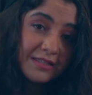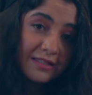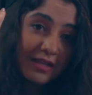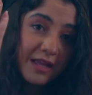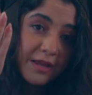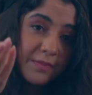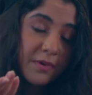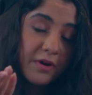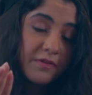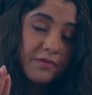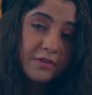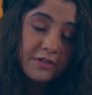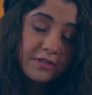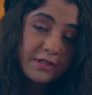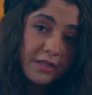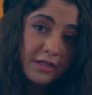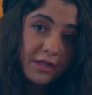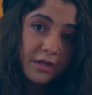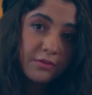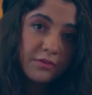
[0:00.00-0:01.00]
step of her
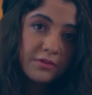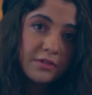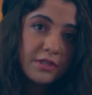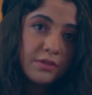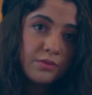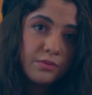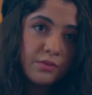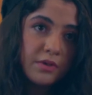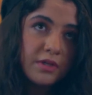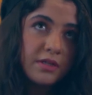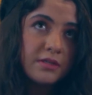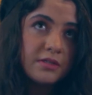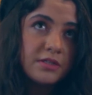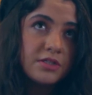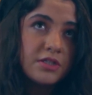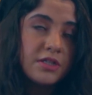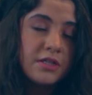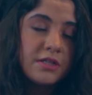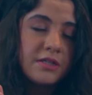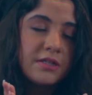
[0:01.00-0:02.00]
skincare routine,
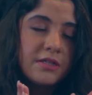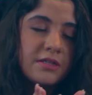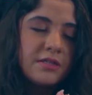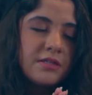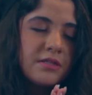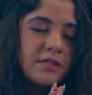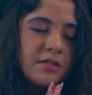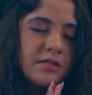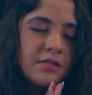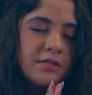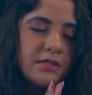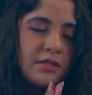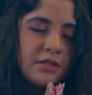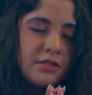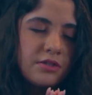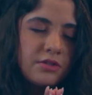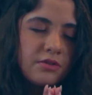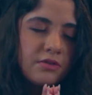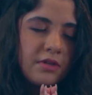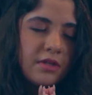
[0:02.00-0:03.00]
which is
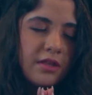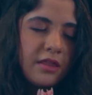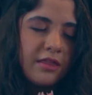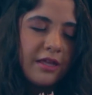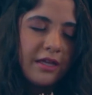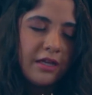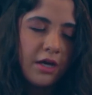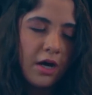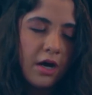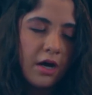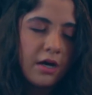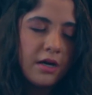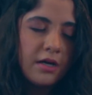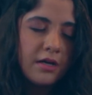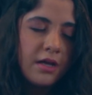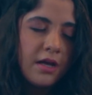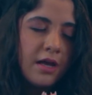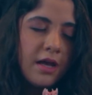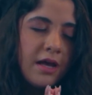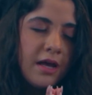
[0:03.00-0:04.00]
sunscreen, thank
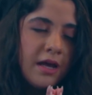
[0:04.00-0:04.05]
God.